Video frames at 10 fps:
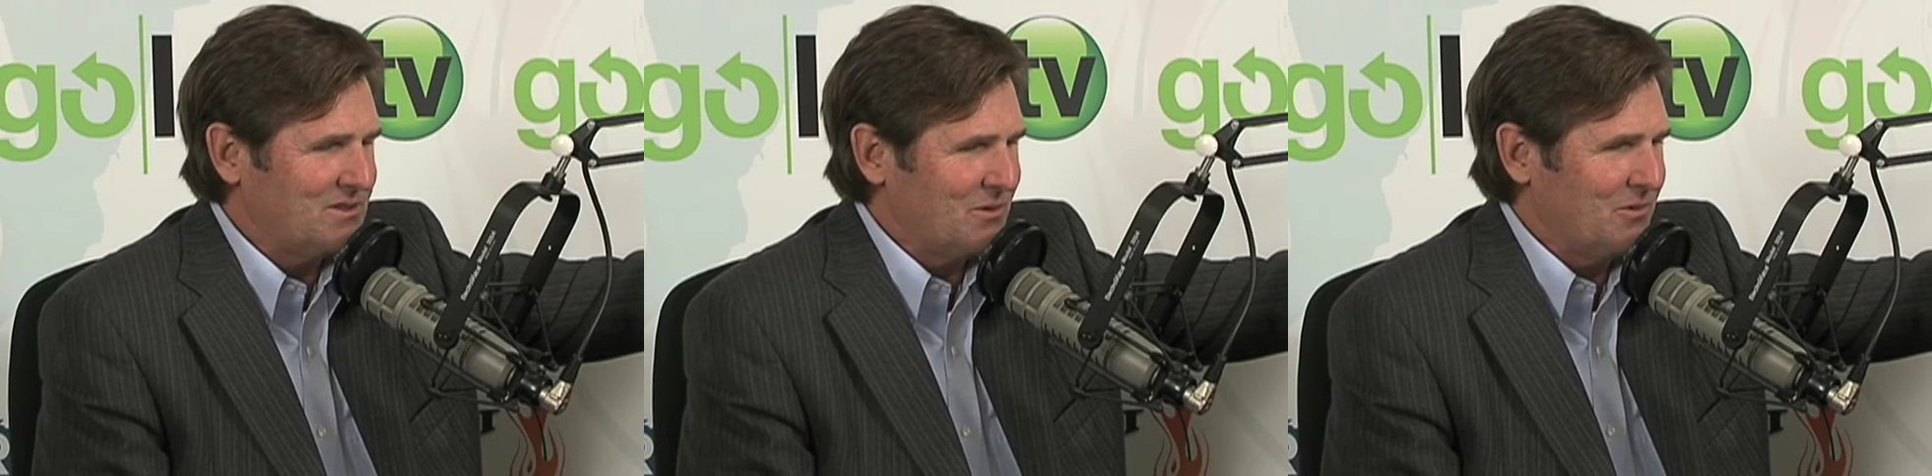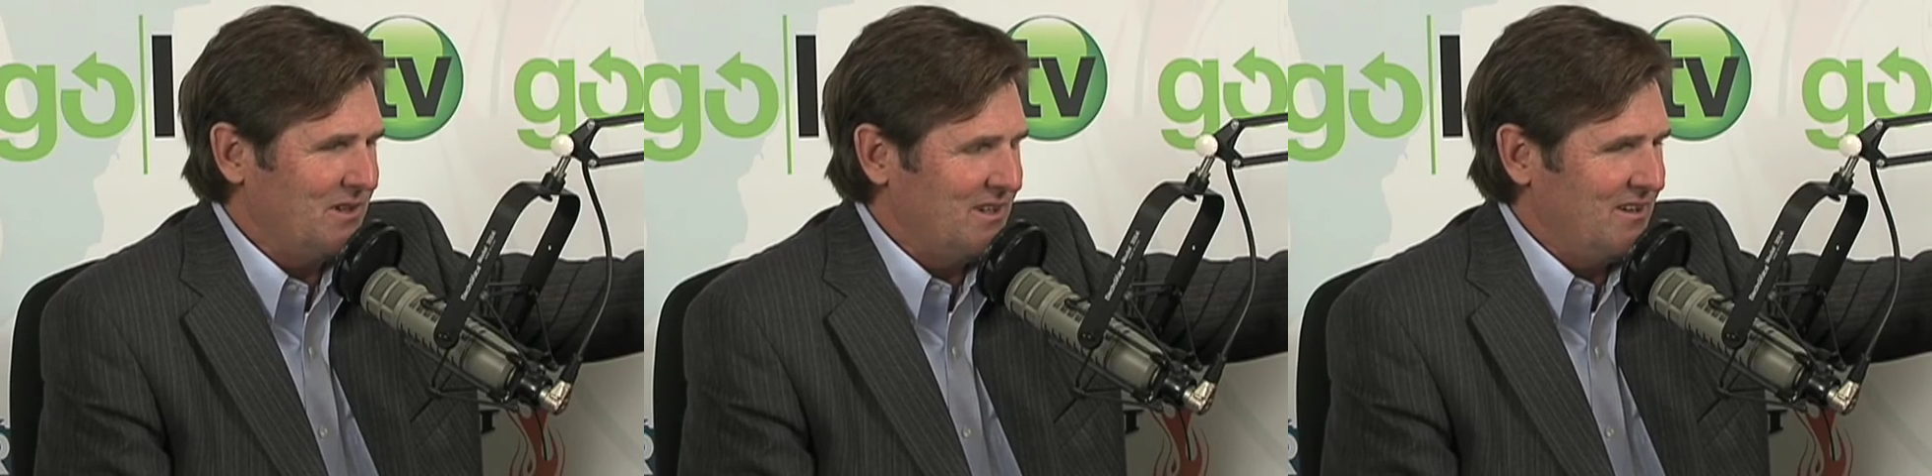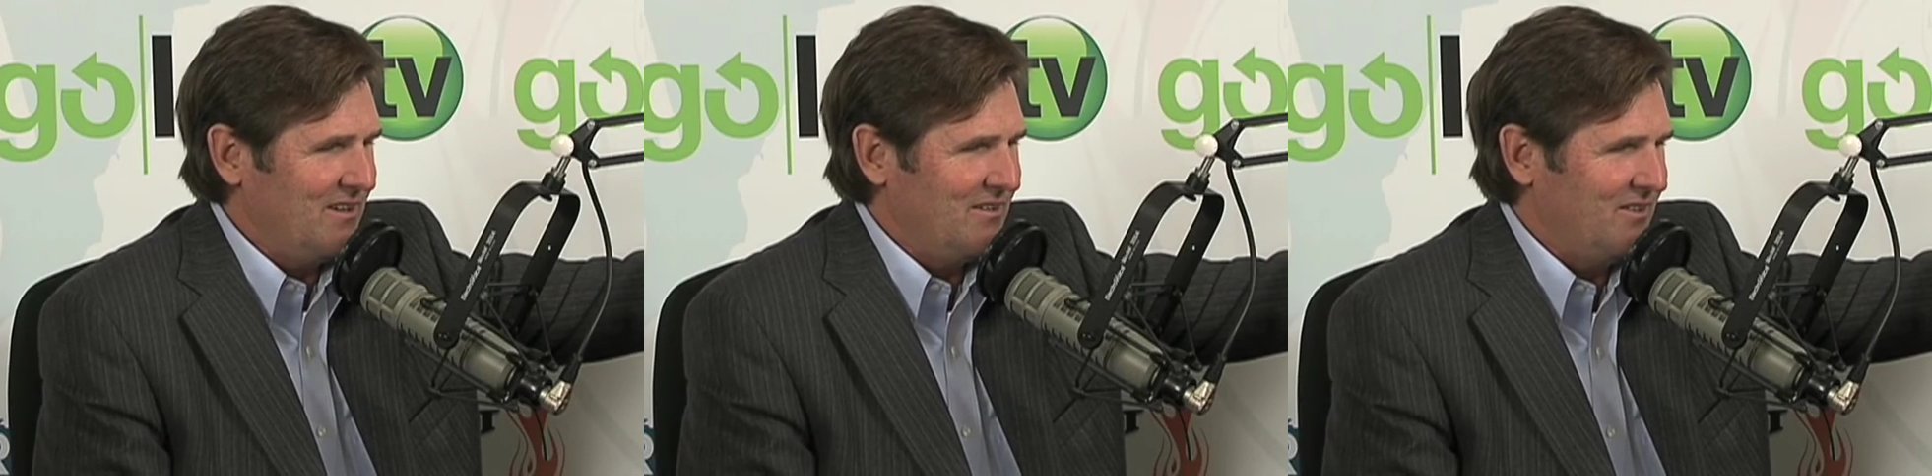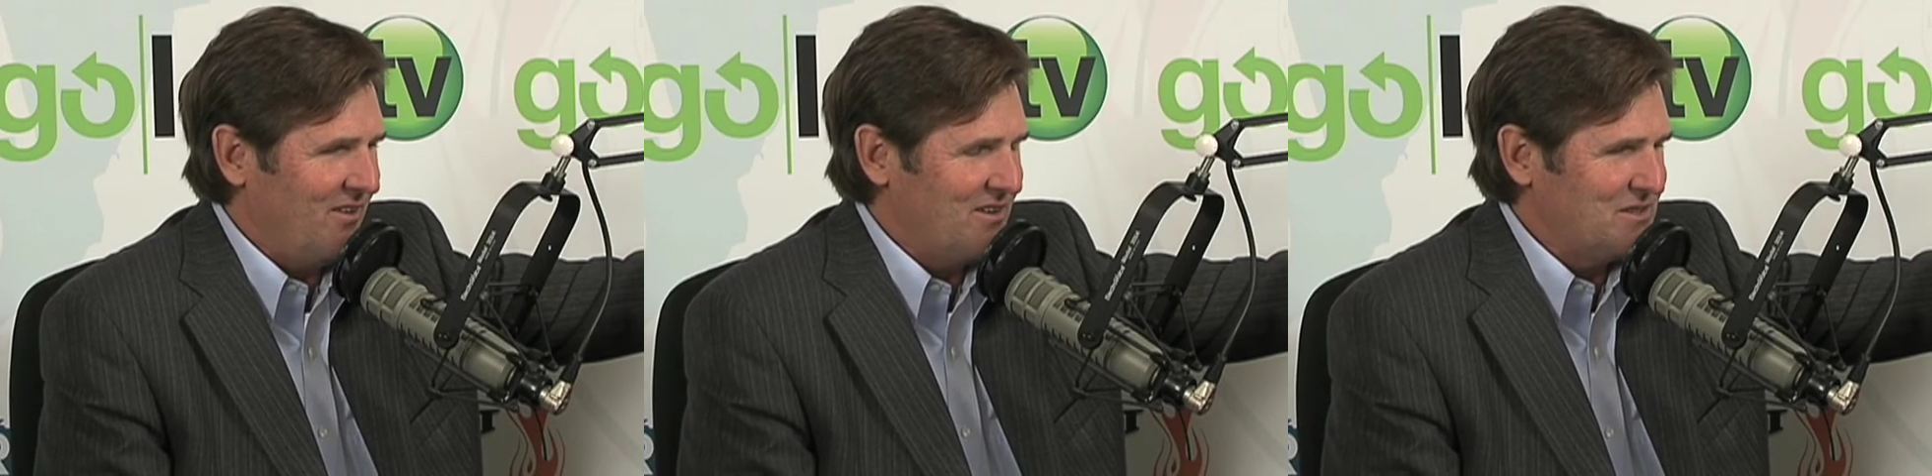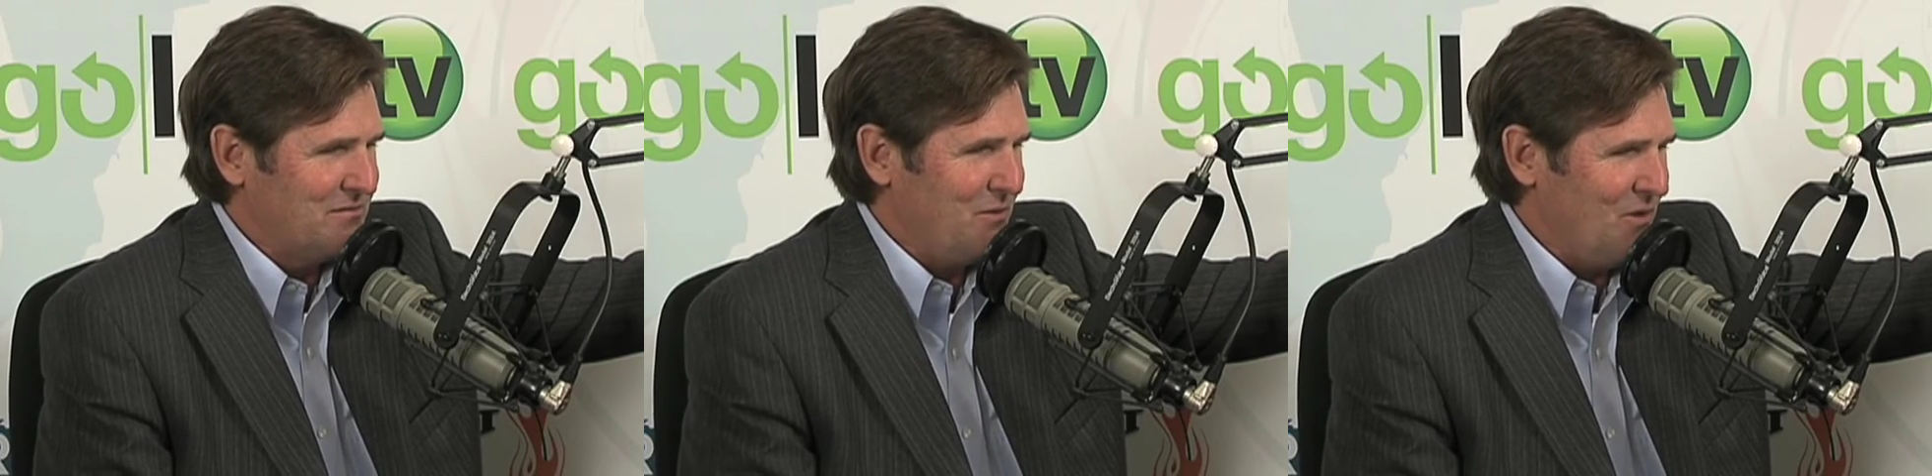really a
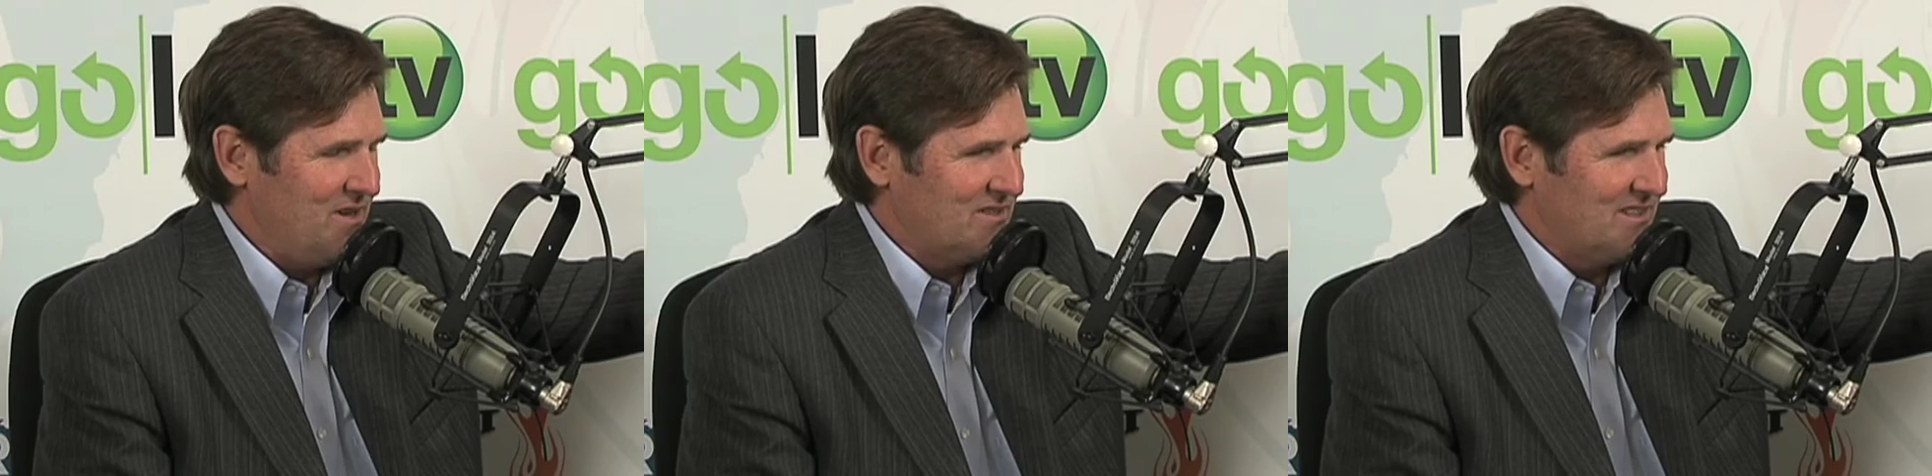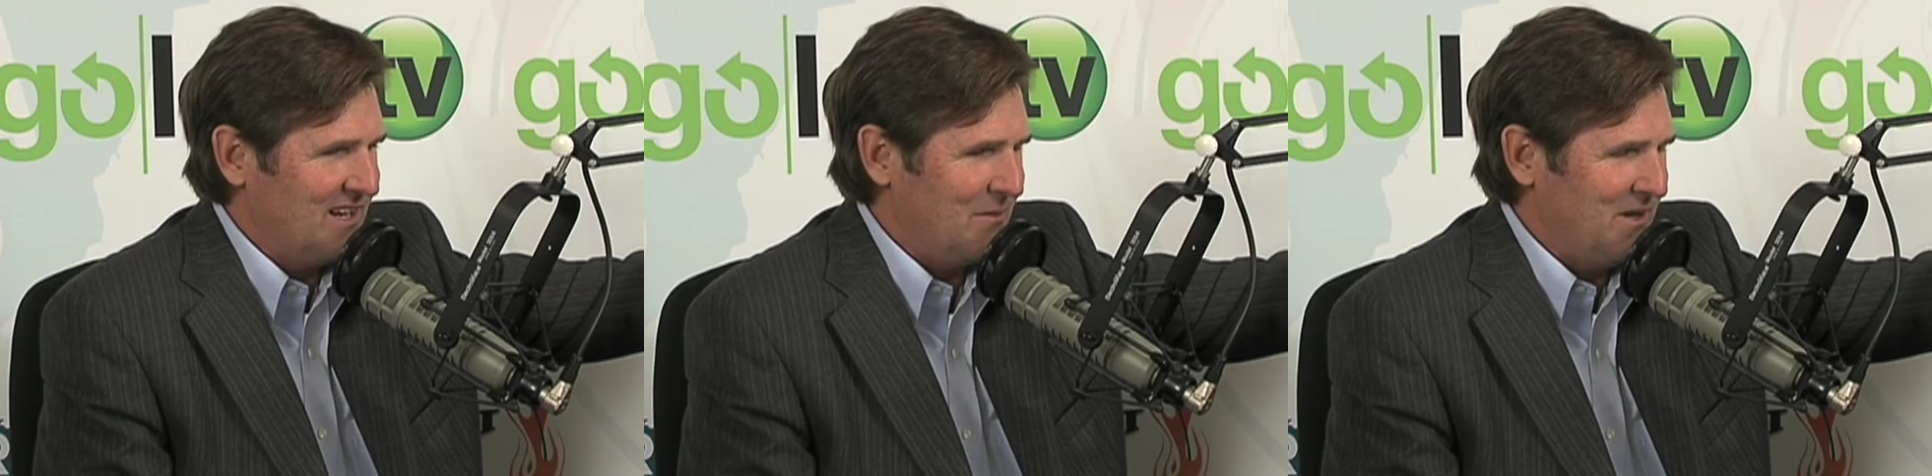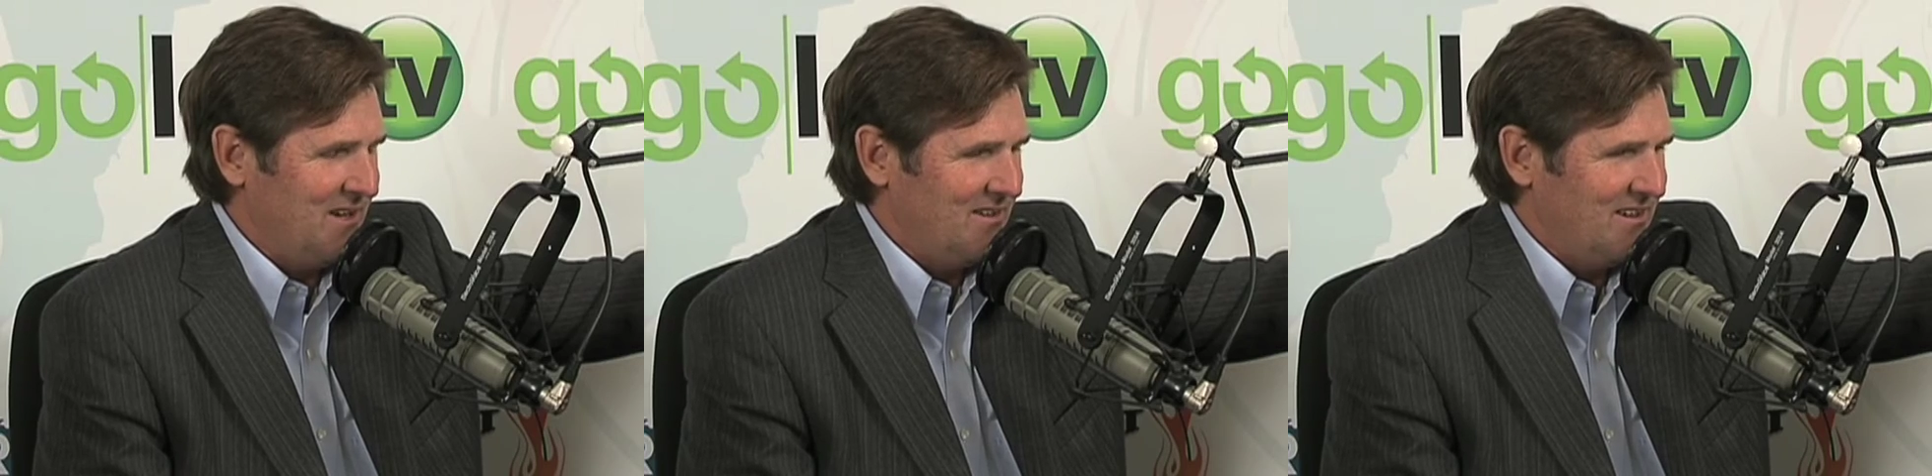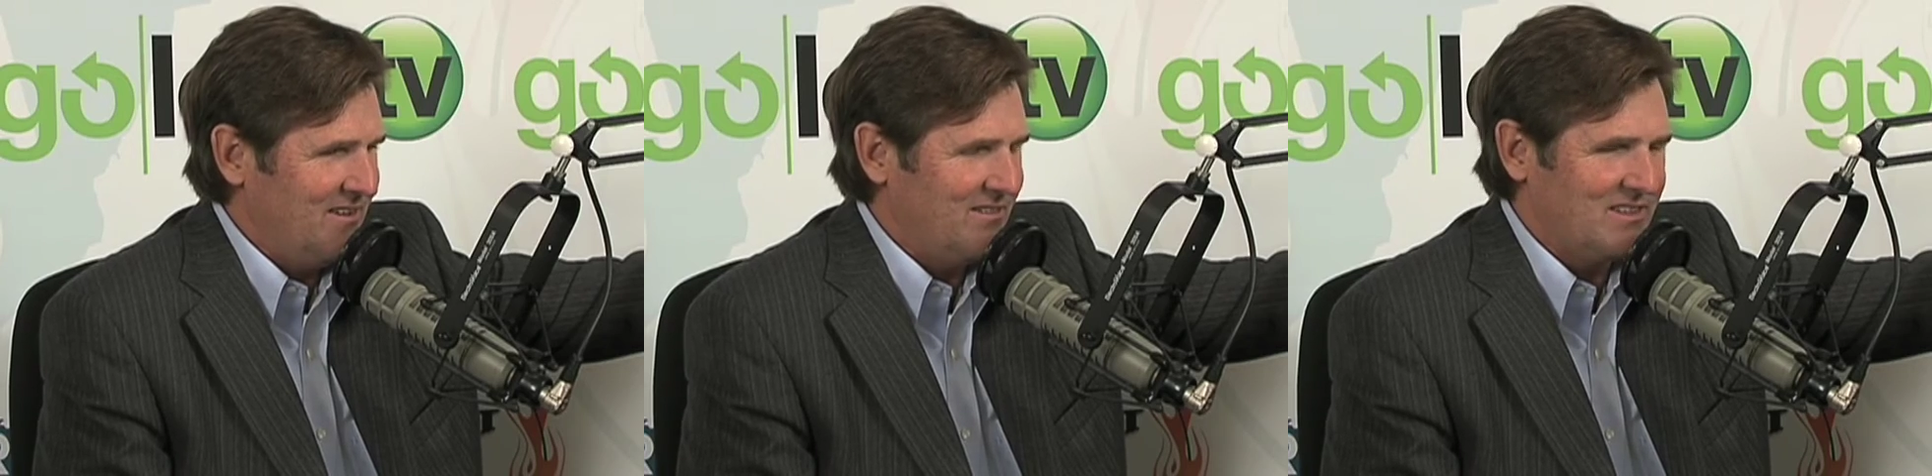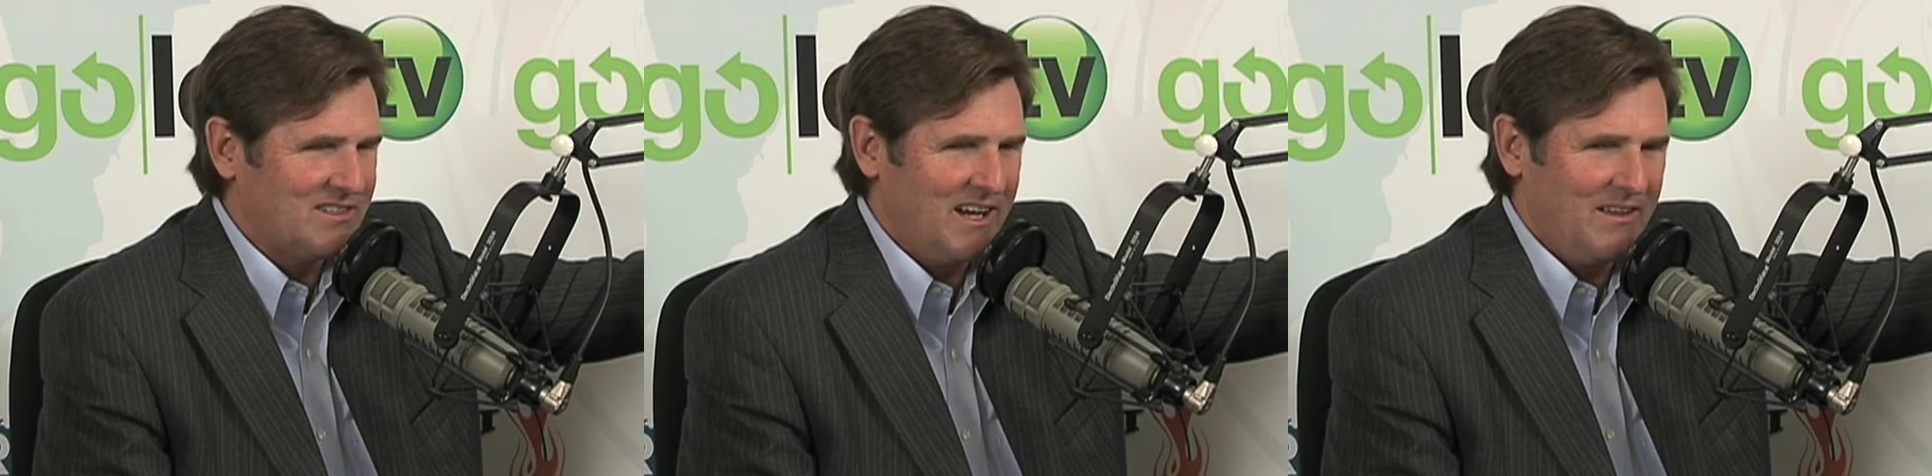large voice that, I mean, here
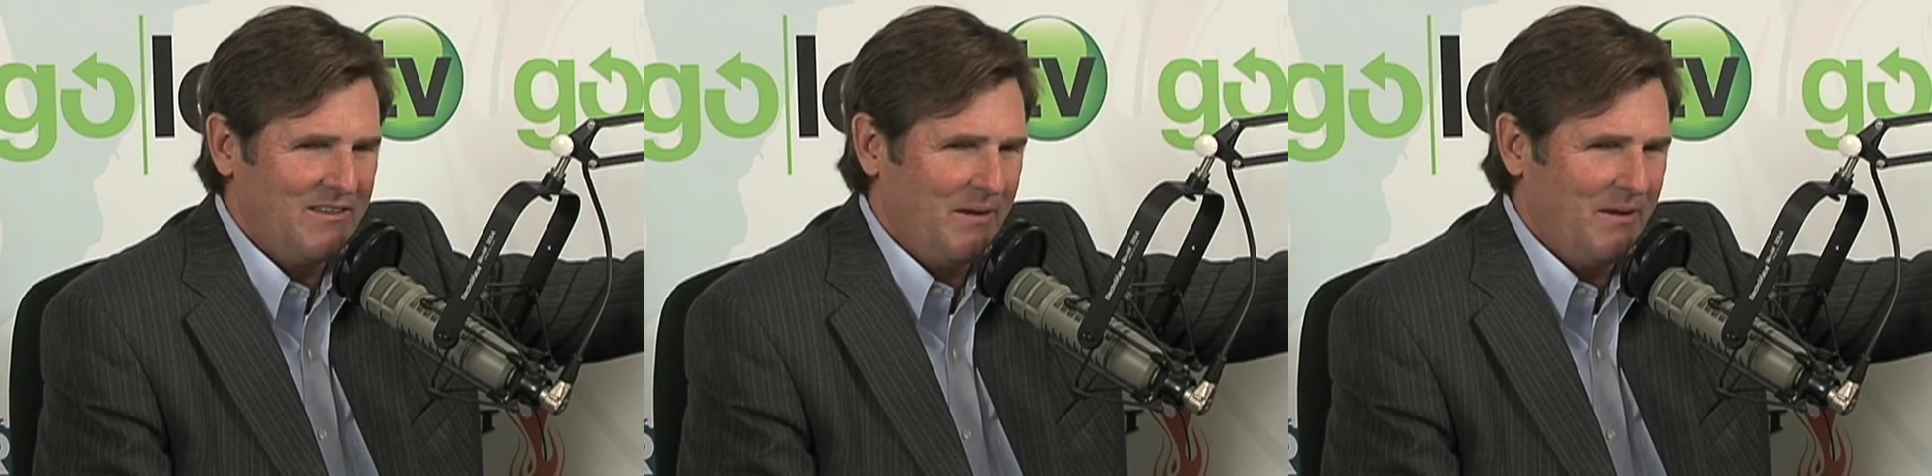this guy,